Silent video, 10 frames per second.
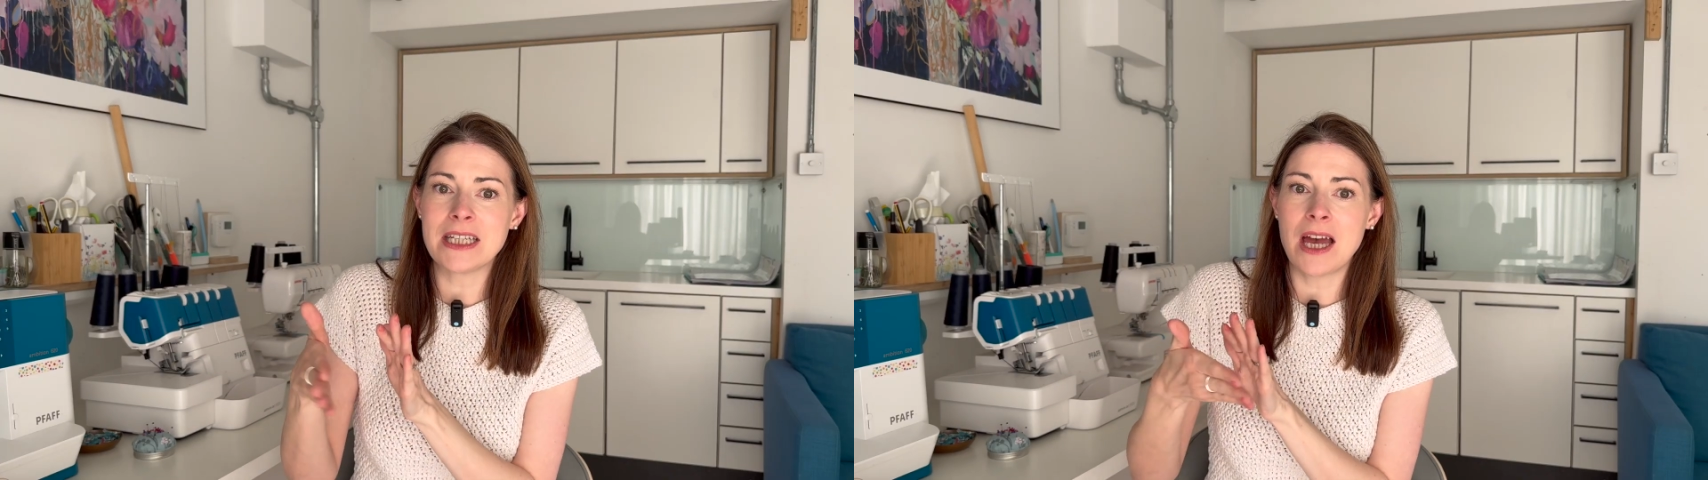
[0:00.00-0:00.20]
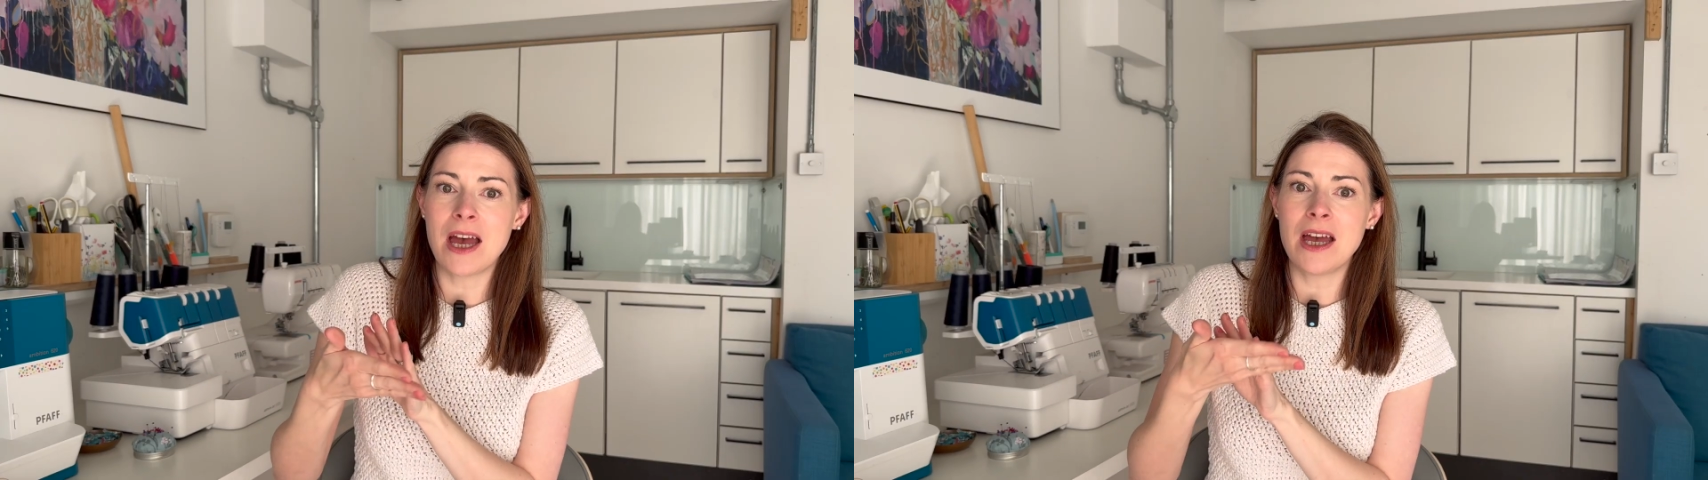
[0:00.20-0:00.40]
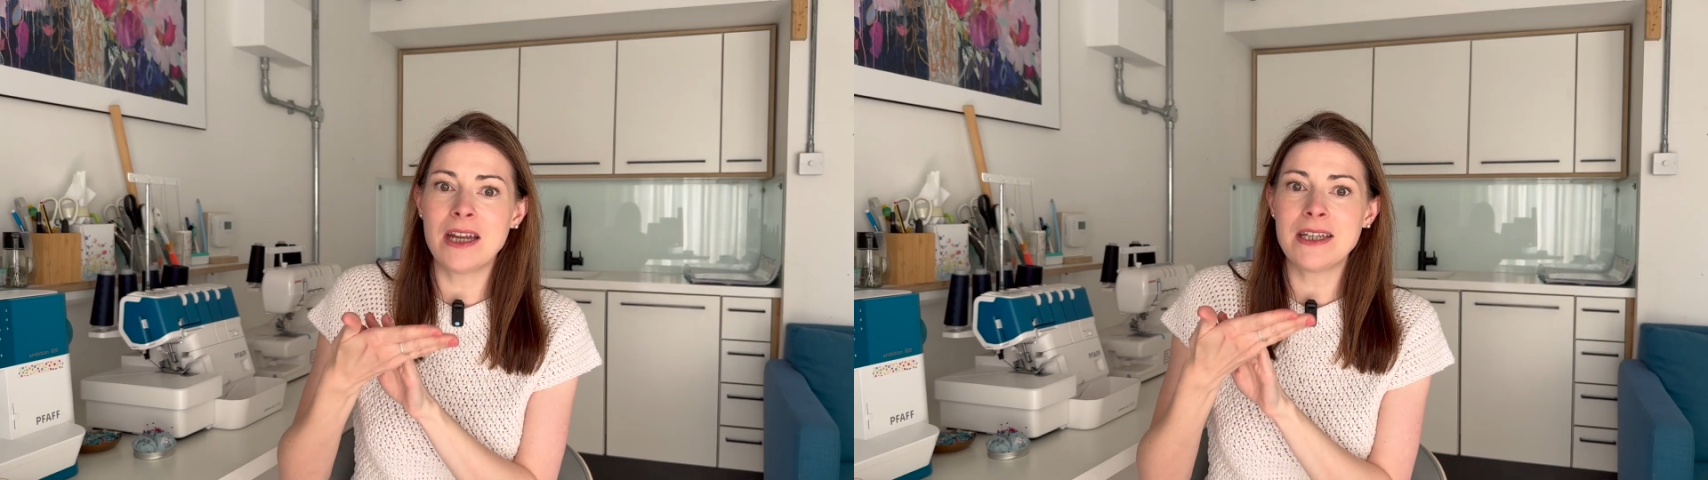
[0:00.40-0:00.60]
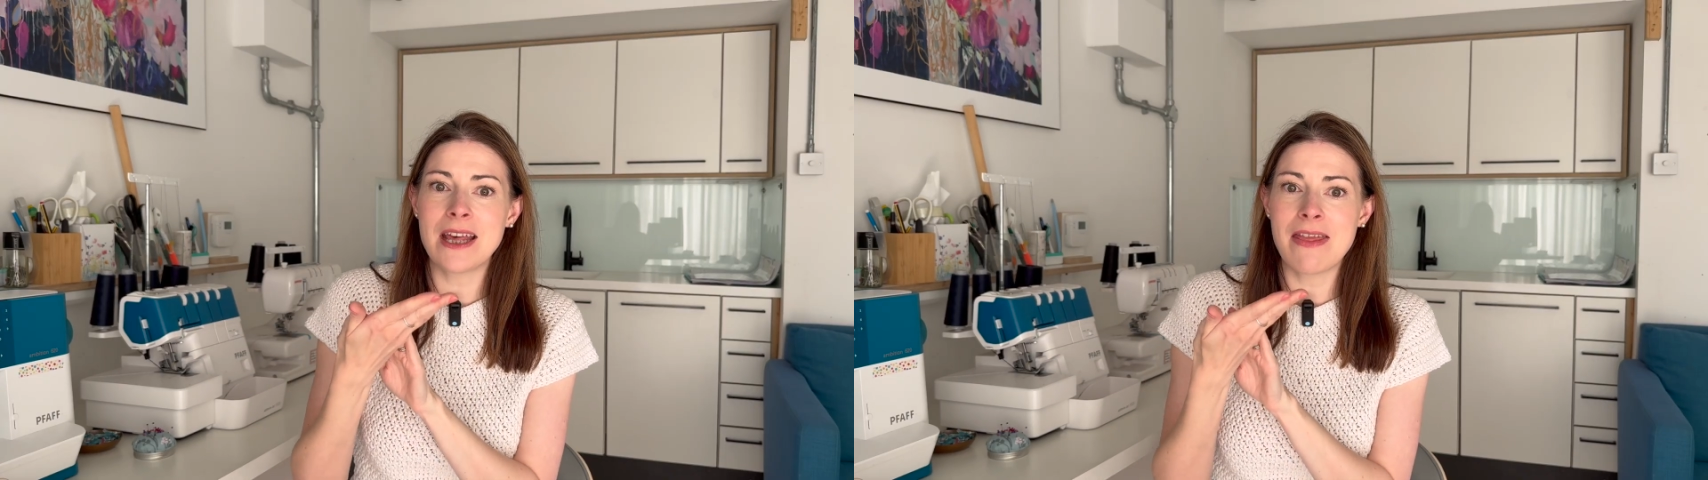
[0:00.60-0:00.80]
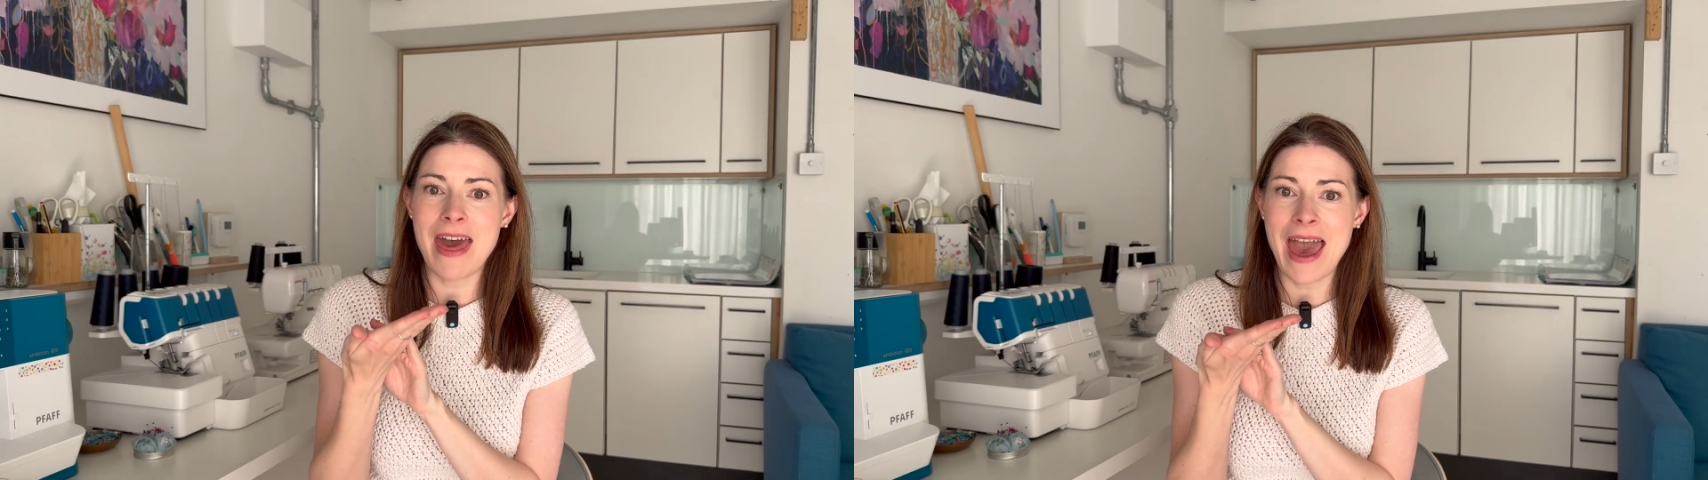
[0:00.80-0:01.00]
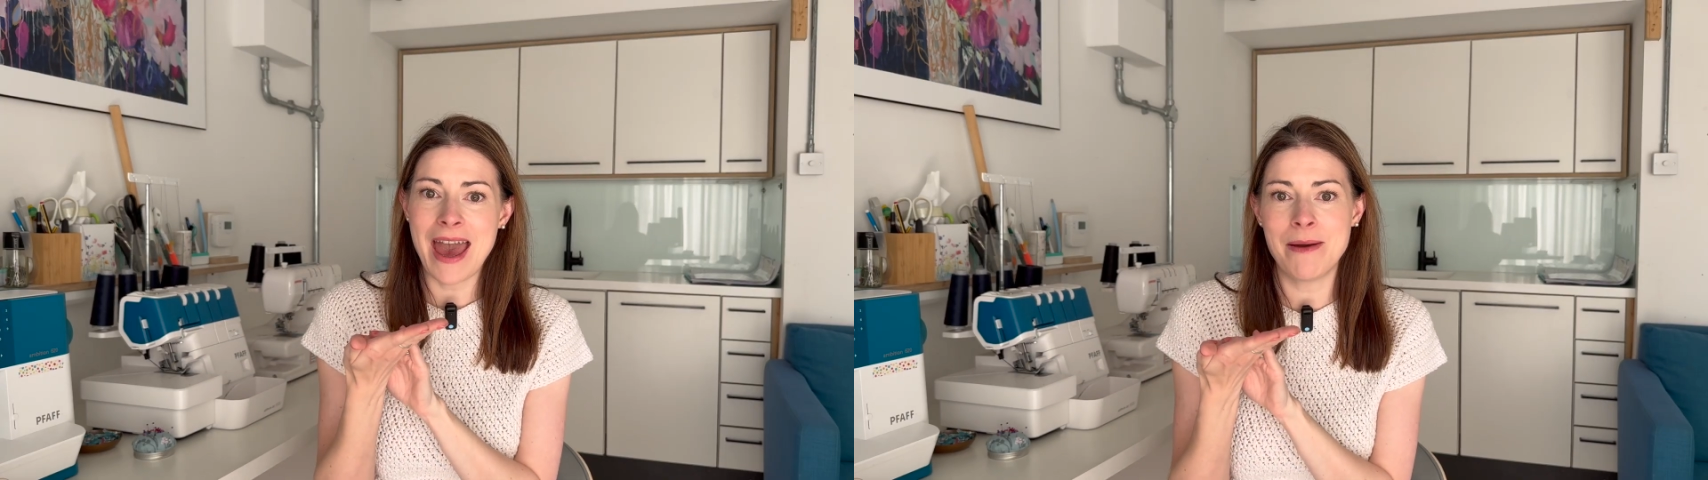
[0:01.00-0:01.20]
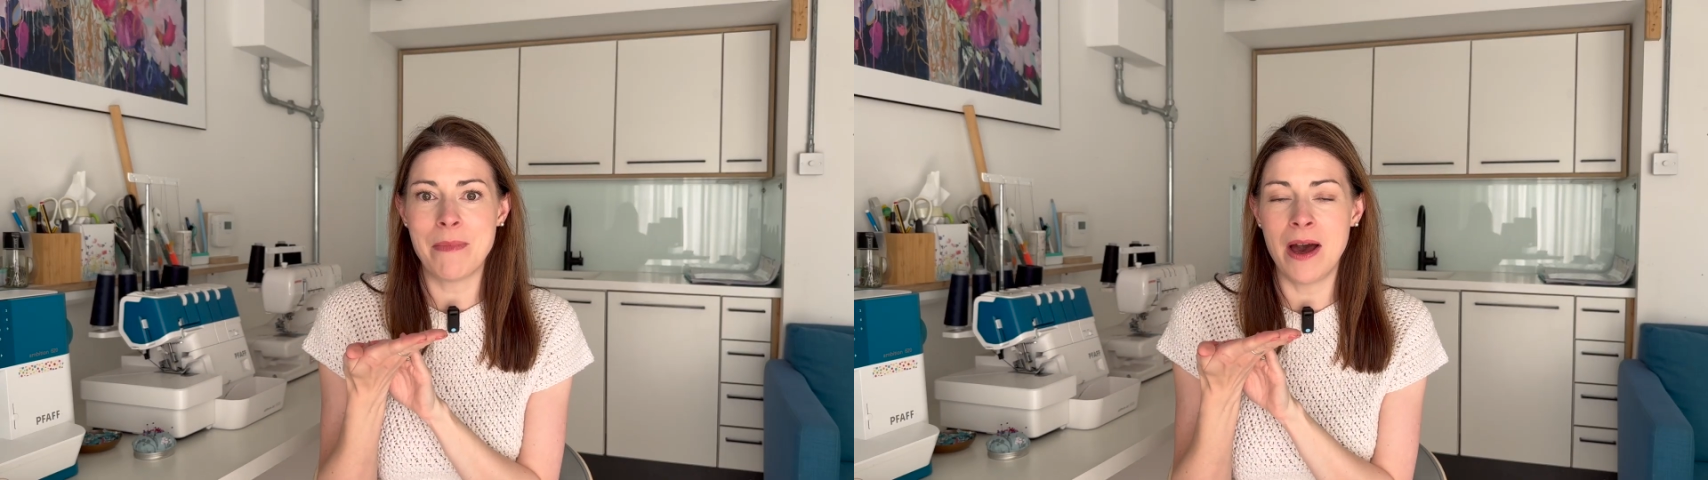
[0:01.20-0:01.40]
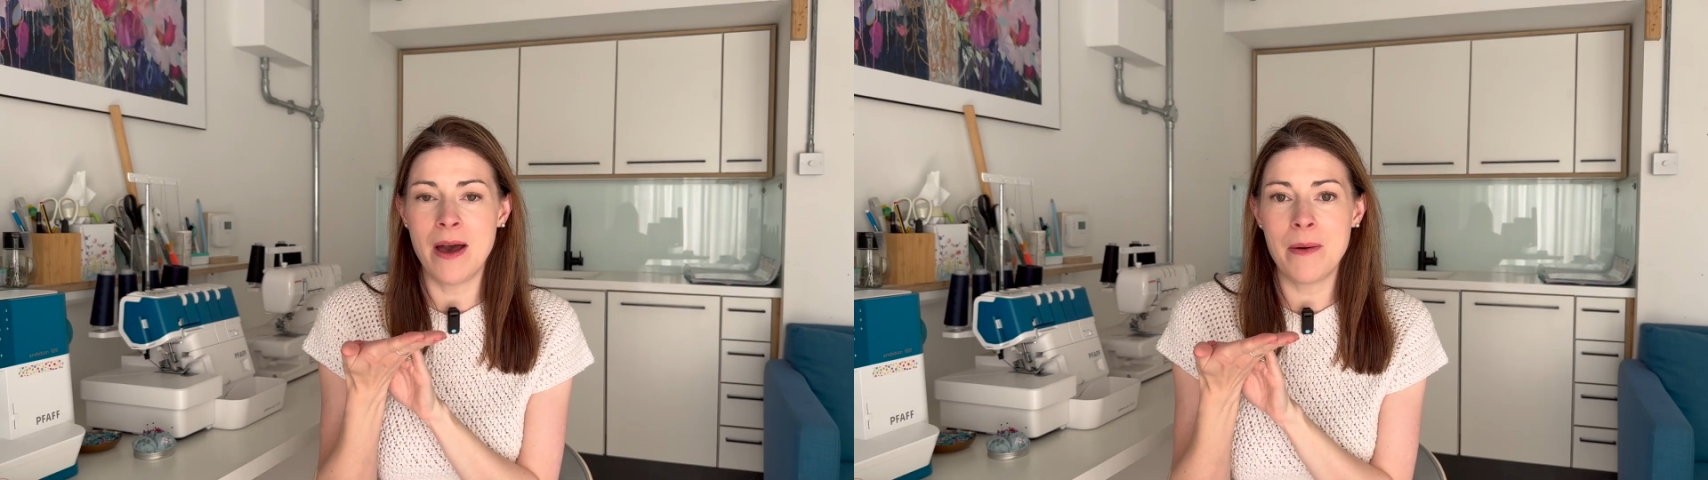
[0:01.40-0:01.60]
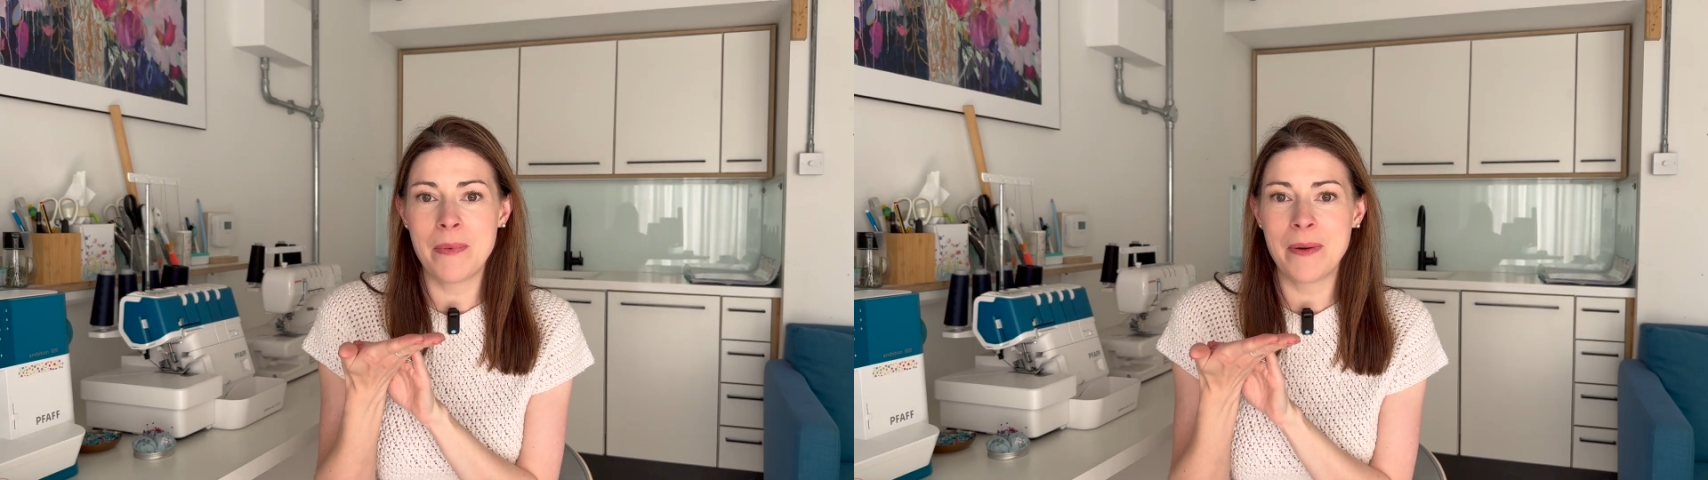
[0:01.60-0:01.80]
turned the hem up,